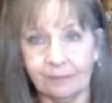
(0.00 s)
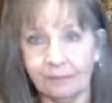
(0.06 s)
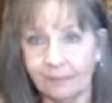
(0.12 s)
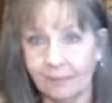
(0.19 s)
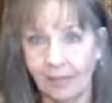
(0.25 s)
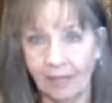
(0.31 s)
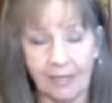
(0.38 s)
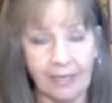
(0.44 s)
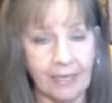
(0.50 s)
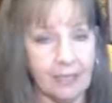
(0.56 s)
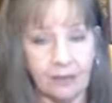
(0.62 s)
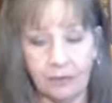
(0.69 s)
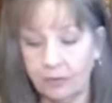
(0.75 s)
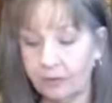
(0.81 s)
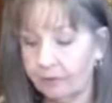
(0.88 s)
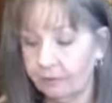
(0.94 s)
Again,
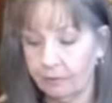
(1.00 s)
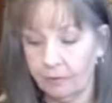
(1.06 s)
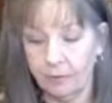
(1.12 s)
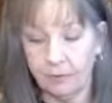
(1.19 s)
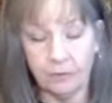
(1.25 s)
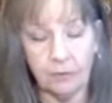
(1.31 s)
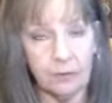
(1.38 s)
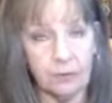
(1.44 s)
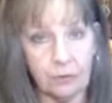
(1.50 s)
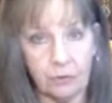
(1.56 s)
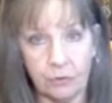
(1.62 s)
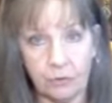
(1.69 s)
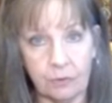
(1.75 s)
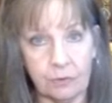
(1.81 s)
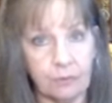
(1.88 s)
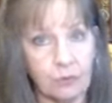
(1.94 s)

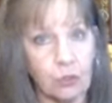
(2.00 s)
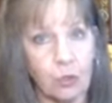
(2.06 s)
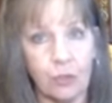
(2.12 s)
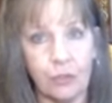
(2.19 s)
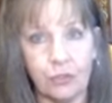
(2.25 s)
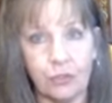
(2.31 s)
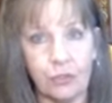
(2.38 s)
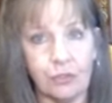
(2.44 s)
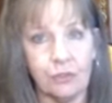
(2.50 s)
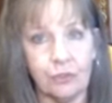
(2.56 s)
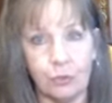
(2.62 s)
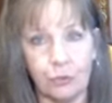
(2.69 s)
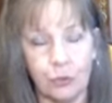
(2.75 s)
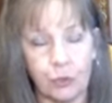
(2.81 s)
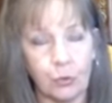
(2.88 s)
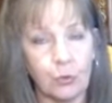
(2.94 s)
charge your
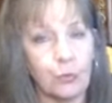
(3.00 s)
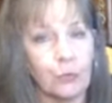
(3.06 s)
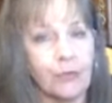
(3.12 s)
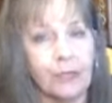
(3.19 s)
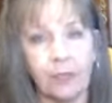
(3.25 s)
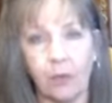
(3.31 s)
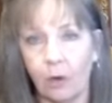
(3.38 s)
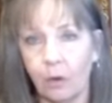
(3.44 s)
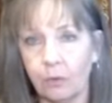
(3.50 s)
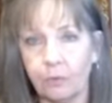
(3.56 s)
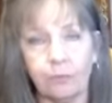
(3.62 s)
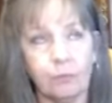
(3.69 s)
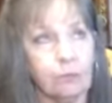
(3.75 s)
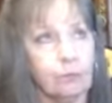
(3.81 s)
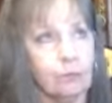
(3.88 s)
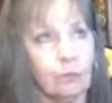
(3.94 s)
jewelry or
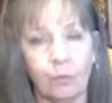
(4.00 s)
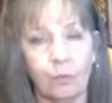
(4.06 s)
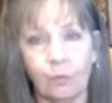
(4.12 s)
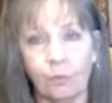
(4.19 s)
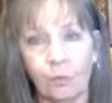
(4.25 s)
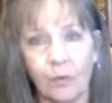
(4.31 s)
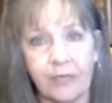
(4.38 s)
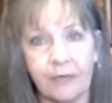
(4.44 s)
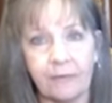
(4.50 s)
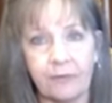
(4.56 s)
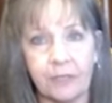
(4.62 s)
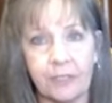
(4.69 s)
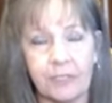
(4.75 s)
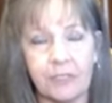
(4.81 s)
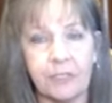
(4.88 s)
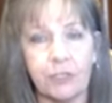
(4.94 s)
whatever it is
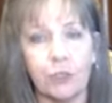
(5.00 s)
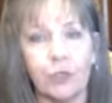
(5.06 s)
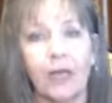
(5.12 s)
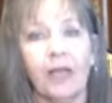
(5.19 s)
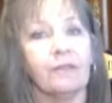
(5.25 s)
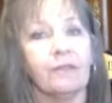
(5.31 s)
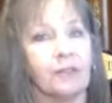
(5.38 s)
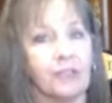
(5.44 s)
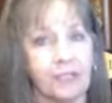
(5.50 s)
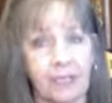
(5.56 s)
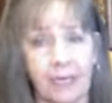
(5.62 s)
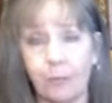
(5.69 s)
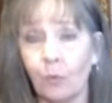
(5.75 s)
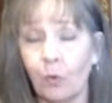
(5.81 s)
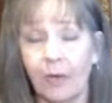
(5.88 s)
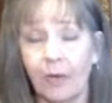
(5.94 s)
that you have in the same
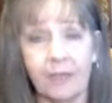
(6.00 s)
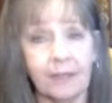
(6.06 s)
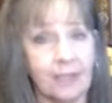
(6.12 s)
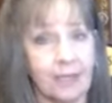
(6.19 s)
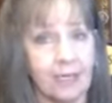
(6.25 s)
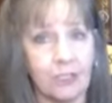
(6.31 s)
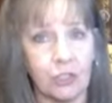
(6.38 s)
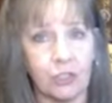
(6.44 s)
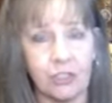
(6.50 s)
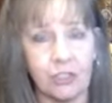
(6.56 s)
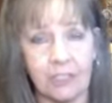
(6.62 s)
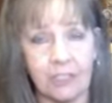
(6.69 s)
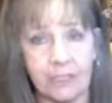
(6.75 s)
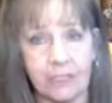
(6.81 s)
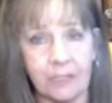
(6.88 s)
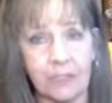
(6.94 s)
way that I just
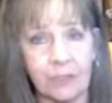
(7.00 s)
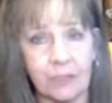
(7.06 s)
did.